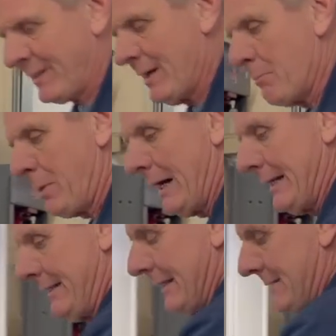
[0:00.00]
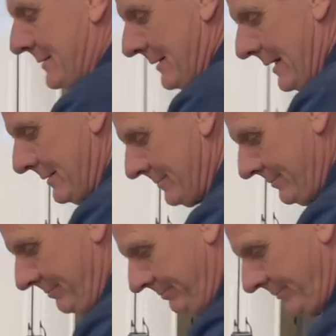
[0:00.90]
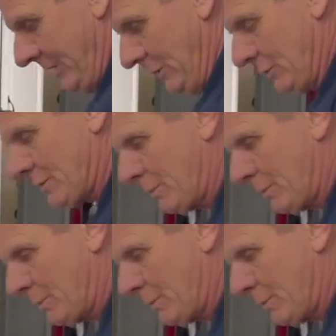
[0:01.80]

body that's not usable.